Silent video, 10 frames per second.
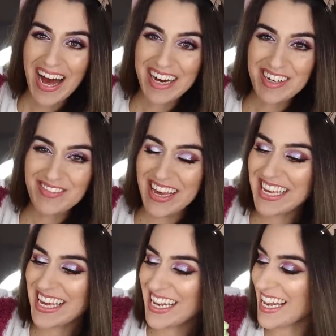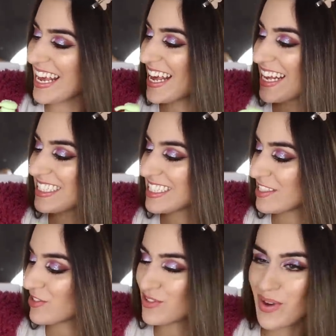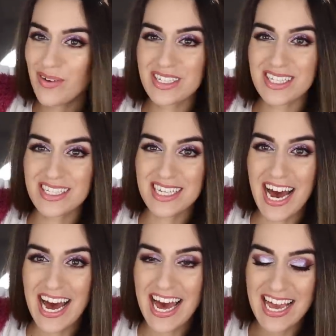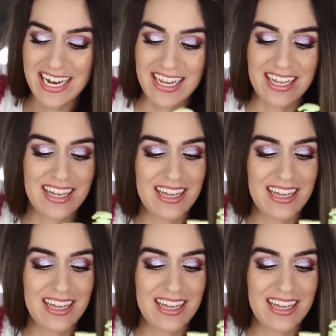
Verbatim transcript: Oh my goodness, this is what was inside.